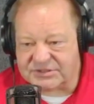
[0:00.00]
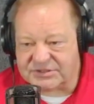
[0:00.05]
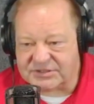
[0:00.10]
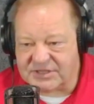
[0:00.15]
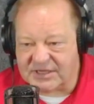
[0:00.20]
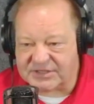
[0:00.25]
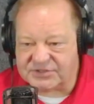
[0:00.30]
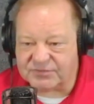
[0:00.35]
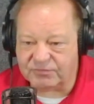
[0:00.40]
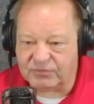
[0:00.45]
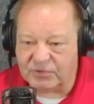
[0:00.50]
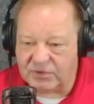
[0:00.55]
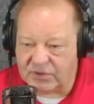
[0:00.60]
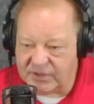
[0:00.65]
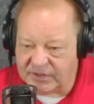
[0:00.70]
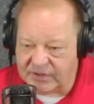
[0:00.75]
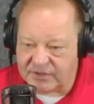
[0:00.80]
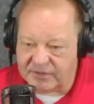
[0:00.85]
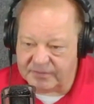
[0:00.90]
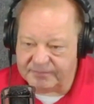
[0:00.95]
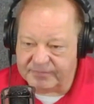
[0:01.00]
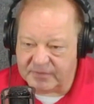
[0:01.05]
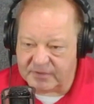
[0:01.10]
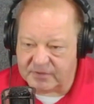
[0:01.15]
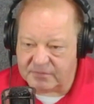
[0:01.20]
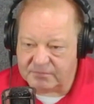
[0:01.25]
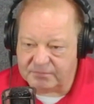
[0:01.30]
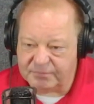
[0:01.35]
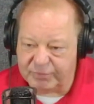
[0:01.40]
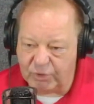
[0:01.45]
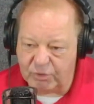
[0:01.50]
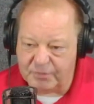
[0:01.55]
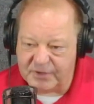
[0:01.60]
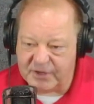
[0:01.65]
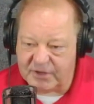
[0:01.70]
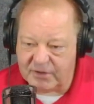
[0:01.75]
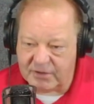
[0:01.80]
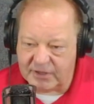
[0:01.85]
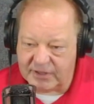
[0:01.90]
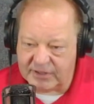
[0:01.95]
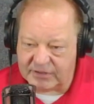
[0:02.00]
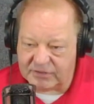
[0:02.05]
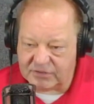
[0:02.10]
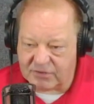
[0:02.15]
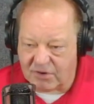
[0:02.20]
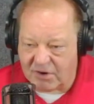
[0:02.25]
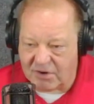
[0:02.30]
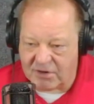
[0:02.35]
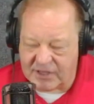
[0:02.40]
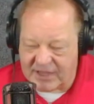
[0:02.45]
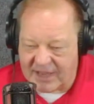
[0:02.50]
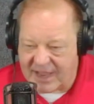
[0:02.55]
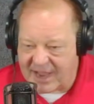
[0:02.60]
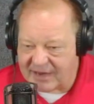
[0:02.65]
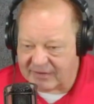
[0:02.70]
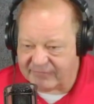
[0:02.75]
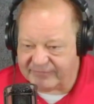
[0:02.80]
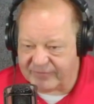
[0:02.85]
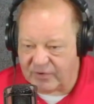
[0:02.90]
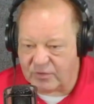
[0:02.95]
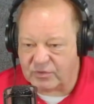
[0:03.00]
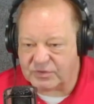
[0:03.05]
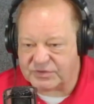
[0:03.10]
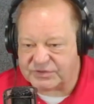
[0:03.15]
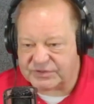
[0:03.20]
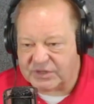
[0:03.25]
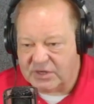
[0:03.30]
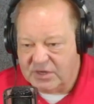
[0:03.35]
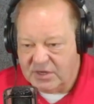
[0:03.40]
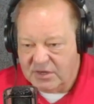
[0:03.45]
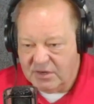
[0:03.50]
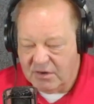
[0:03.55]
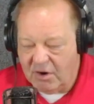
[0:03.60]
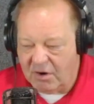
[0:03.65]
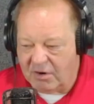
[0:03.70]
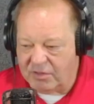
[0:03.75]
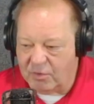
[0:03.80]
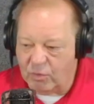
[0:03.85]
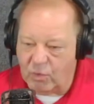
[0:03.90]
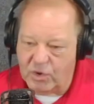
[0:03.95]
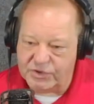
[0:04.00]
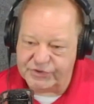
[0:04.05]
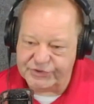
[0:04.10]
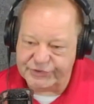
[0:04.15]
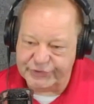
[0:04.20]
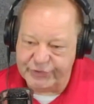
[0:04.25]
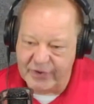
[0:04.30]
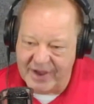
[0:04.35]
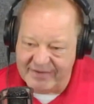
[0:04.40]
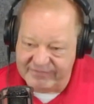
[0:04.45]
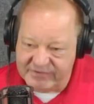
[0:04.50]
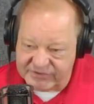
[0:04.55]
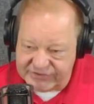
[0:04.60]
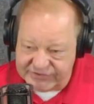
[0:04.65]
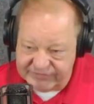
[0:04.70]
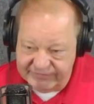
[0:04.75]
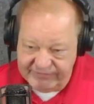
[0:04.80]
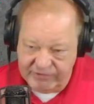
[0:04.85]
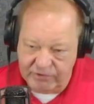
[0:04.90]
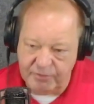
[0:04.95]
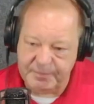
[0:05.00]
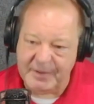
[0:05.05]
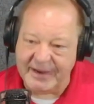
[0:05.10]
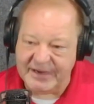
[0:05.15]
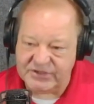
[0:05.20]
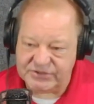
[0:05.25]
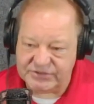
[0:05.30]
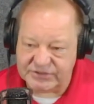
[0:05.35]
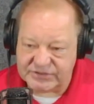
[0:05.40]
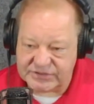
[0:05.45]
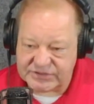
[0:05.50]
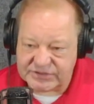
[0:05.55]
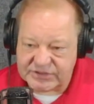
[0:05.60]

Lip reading: That's really the pulmonary and cardiac folks are the ones who have the severe patients.